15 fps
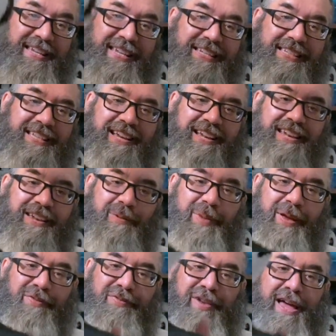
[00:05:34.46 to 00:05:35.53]
he's still a little
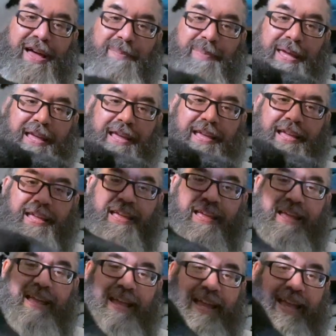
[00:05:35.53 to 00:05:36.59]
bit floppy.
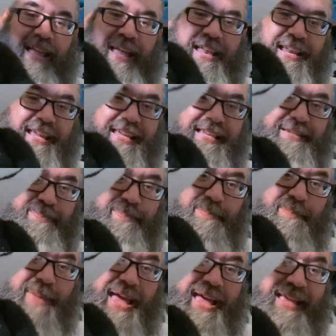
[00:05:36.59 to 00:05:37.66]
And he's
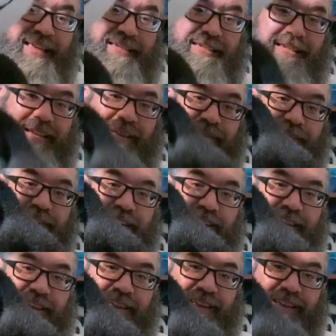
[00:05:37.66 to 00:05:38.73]
massive.
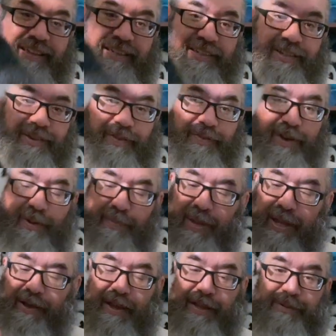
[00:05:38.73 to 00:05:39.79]
So if you're a
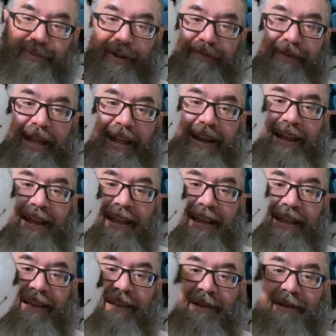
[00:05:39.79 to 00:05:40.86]
big Oswald fan,
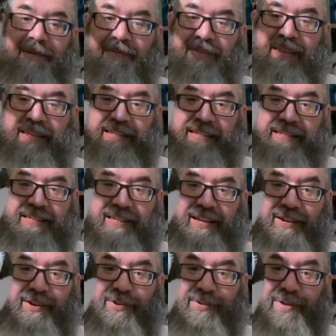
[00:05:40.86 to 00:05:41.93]
this is
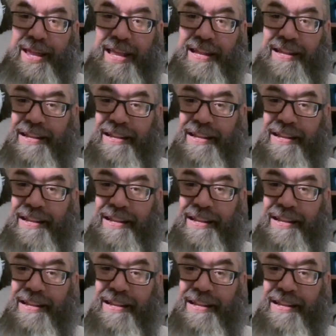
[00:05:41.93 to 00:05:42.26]
a great